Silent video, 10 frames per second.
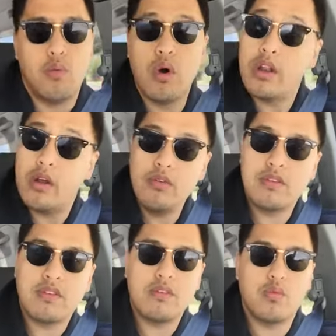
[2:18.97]
what
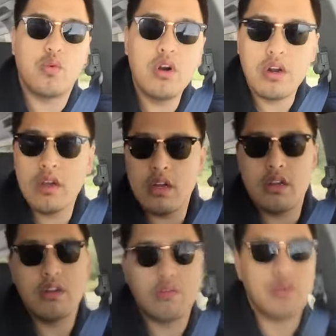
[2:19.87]
notes work
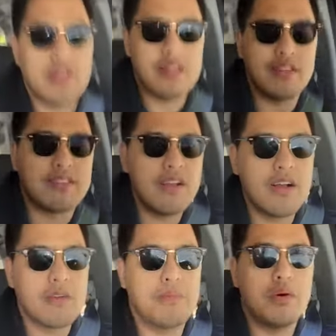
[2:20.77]
within the
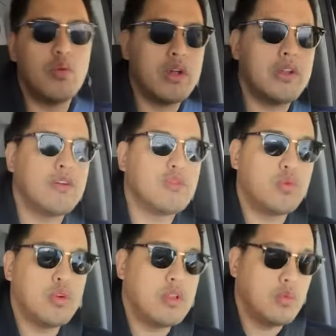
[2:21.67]
song, but what notes
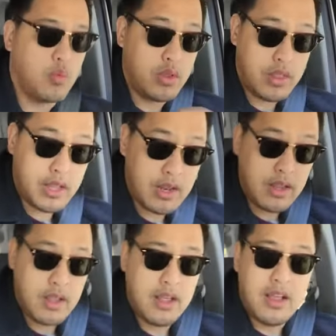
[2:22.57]
within
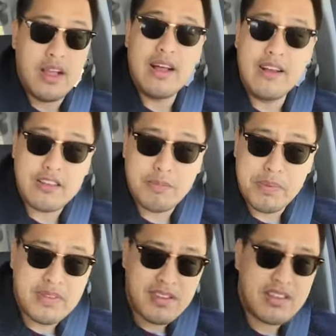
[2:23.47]
a
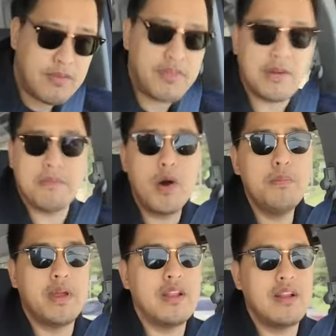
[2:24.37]
specific
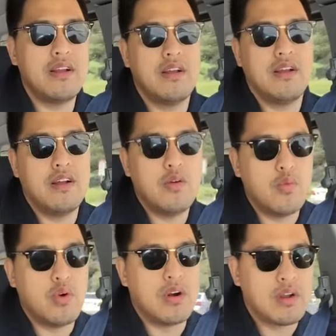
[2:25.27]
moment
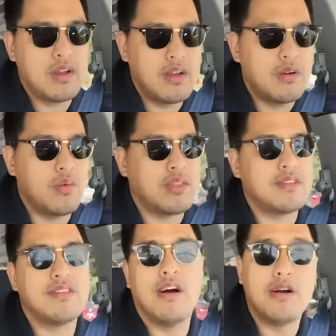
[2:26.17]
work with
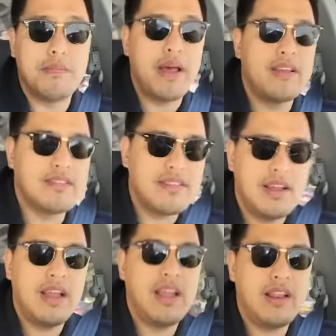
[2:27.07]
the song best.
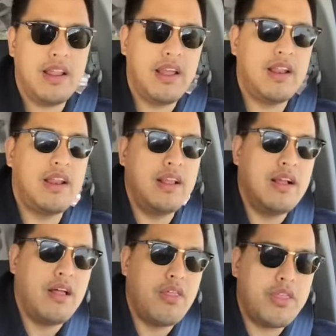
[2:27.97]
And
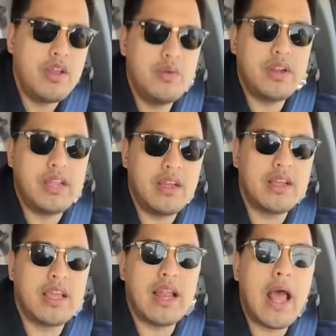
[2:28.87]
and theory
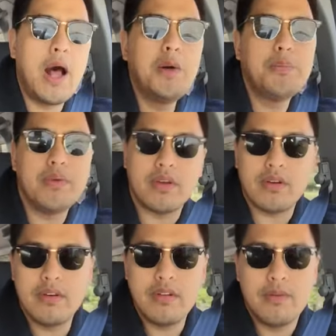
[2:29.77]
can help
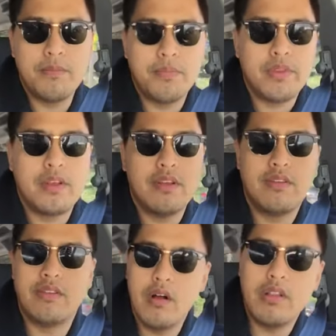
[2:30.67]
you
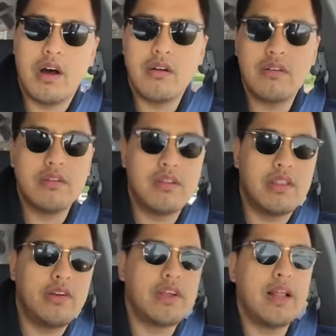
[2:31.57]
solo.
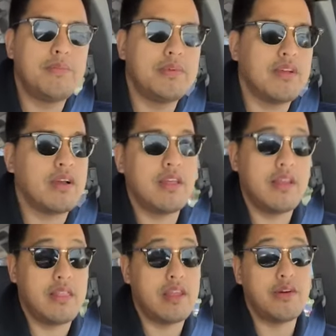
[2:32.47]
Theory can help you solo.
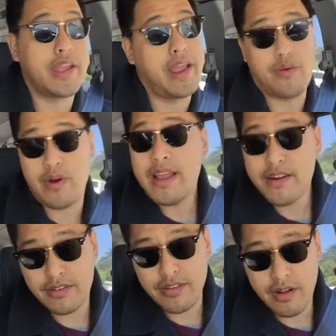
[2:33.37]
Theory can't write
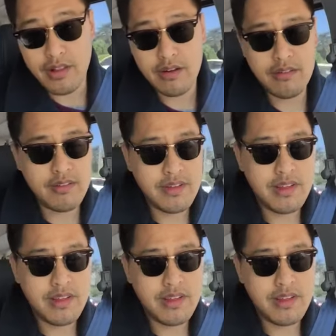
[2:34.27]
your solo.